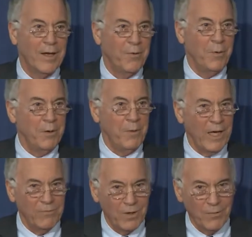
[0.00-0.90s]
We, we,
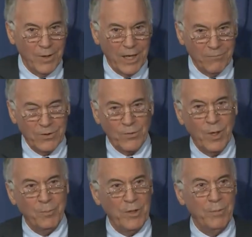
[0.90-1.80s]
have a, we have a
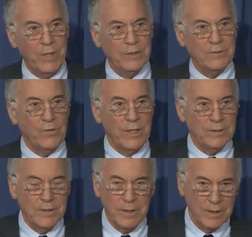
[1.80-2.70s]
Trump
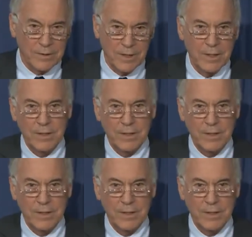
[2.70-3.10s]
administration that's,